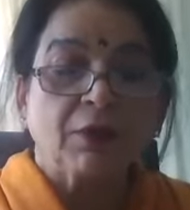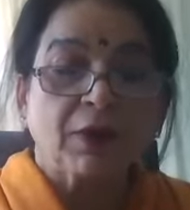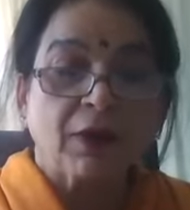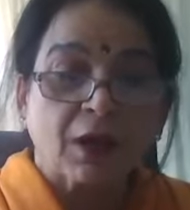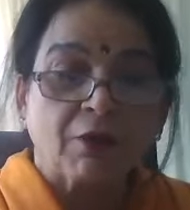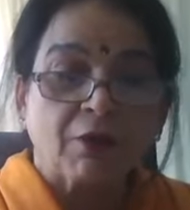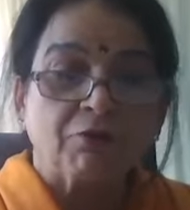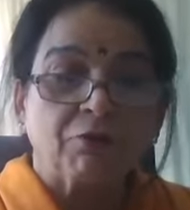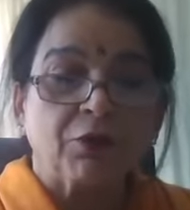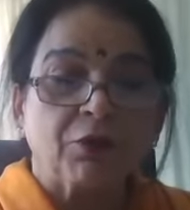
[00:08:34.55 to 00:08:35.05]

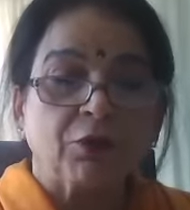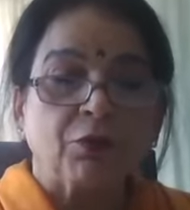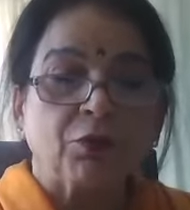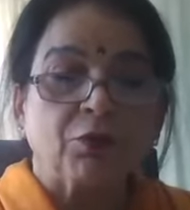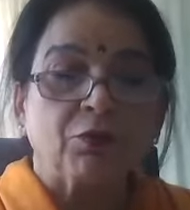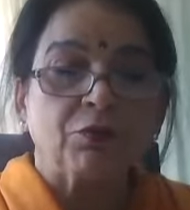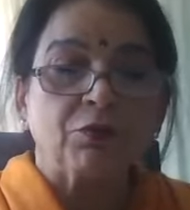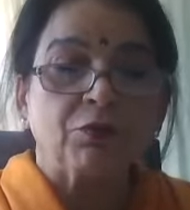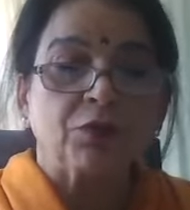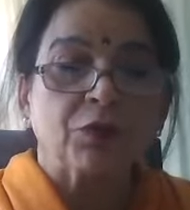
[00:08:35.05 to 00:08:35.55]
for our
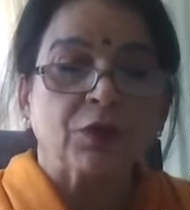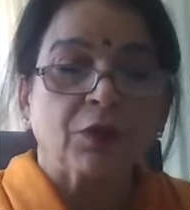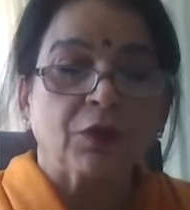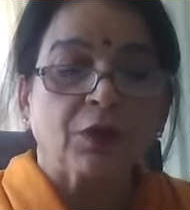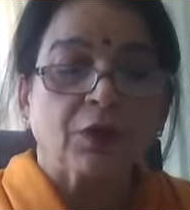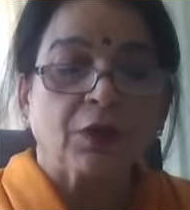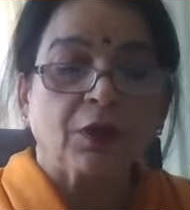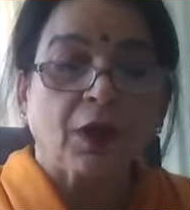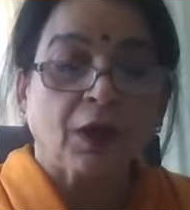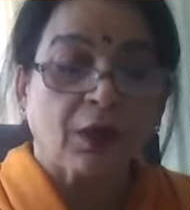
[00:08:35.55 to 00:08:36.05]
use,
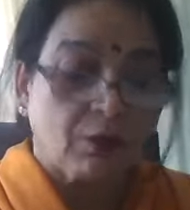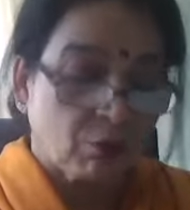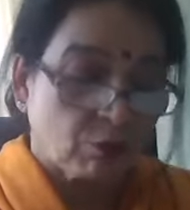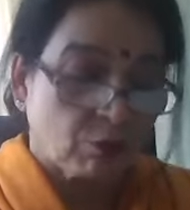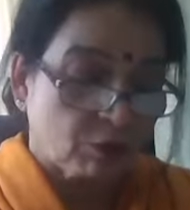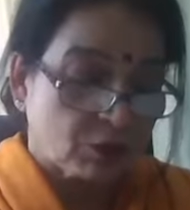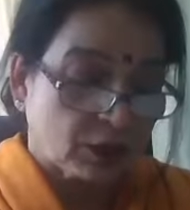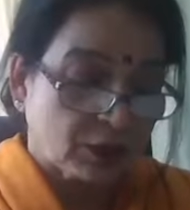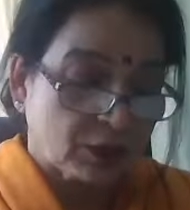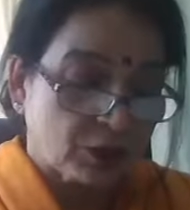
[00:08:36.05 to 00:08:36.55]

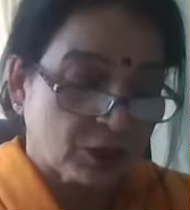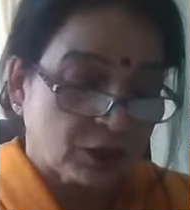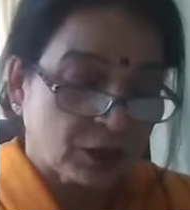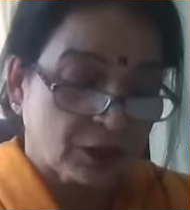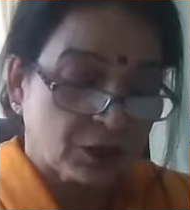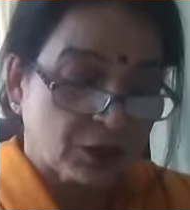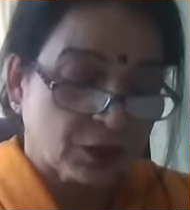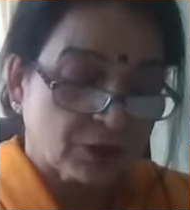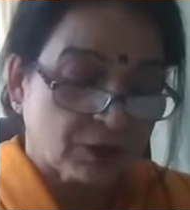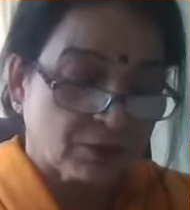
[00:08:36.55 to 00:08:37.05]
not to judge
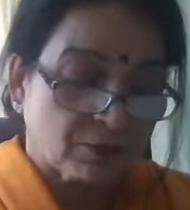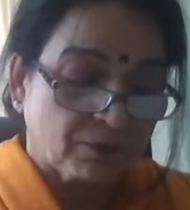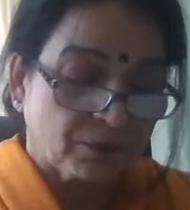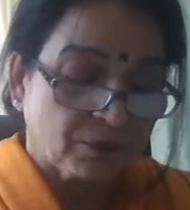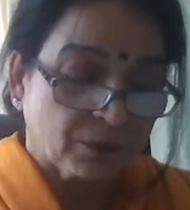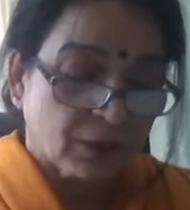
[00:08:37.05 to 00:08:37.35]
others.